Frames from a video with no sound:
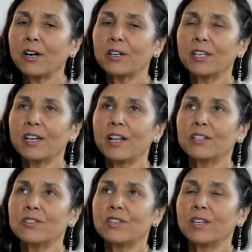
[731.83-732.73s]

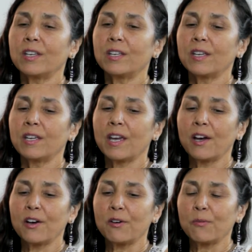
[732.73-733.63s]
archaeology
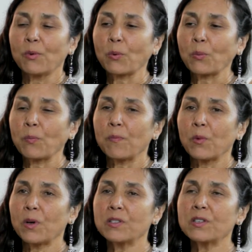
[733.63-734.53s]

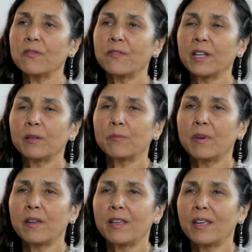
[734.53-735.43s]
was developed
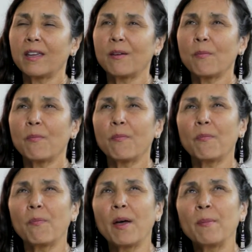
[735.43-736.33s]

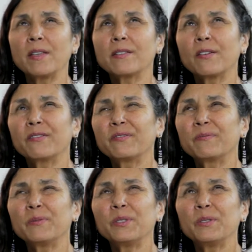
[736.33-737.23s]
by myself,
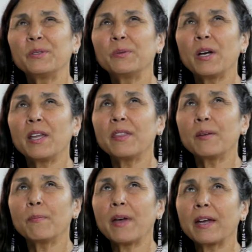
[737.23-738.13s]
I
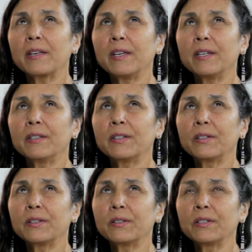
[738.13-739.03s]
think back in
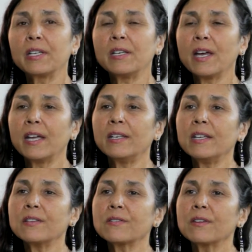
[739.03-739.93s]
the early
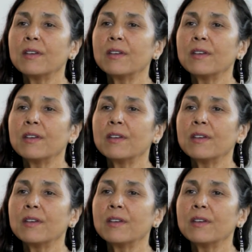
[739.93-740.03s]
90s.